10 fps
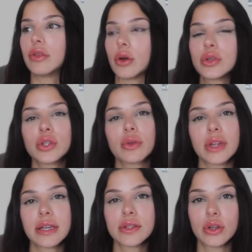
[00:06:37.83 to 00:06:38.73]
Those two
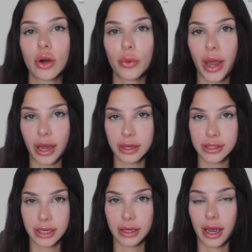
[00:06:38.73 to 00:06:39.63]
things go hand
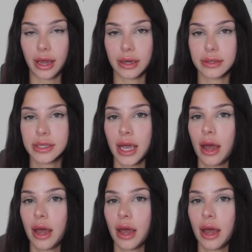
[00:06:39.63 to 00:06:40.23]
in hand.